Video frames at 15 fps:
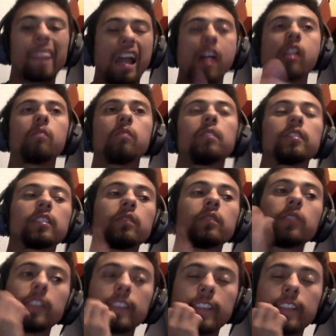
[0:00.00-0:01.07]
Right there where
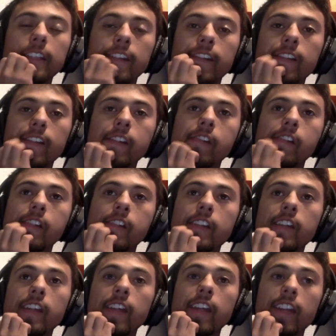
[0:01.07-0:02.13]
he said
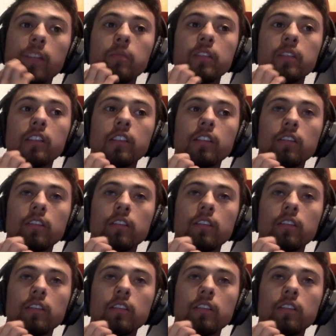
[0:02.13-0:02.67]
they hate me.